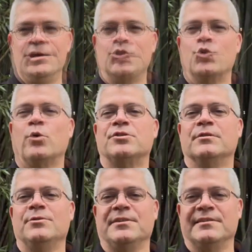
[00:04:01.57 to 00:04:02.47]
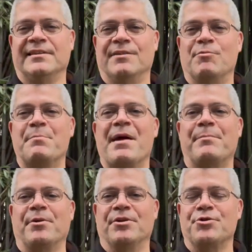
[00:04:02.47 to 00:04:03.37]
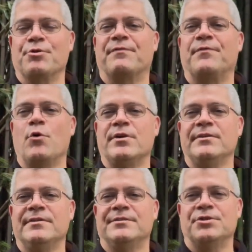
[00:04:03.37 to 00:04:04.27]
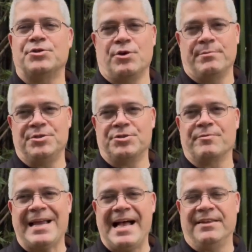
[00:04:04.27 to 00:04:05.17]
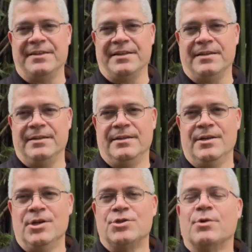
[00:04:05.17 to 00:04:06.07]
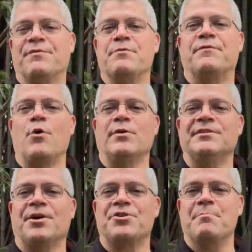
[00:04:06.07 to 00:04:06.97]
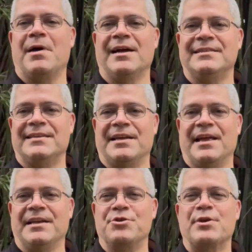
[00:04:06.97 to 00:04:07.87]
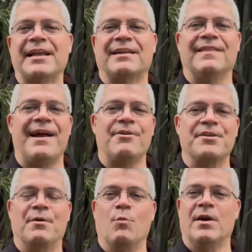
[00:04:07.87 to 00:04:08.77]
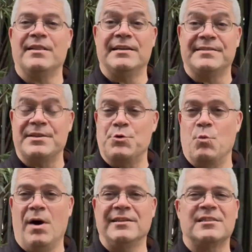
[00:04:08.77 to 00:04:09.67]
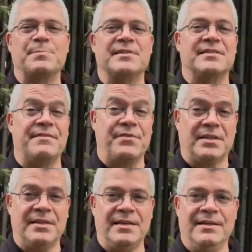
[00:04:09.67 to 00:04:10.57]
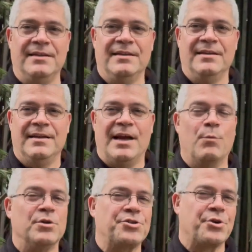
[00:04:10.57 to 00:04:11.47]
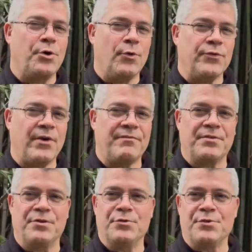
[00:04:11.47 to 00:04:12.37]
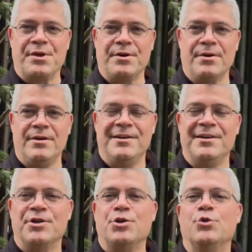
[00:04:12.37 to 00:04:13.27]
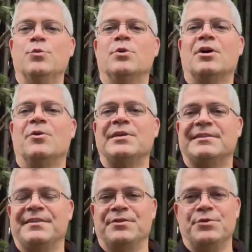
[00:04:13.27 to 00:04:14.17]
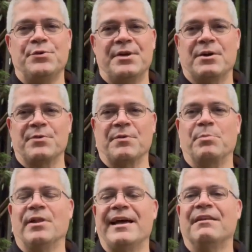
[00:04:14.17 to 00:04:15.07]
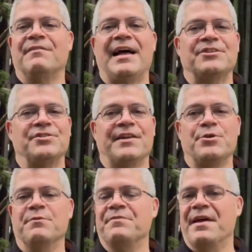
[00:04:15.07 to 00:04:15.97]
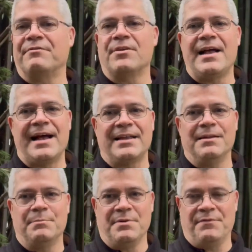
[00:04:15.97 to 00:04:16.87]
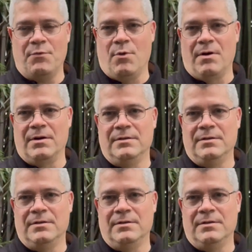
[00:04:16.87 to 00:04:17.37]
George Lucas said, remember, your focus determines your reality. So if you focus on your mindset and you get clarity on what it is that you want specifically, and what your goals are for the new year, you will go into the new year with a plan of action that you've never had before.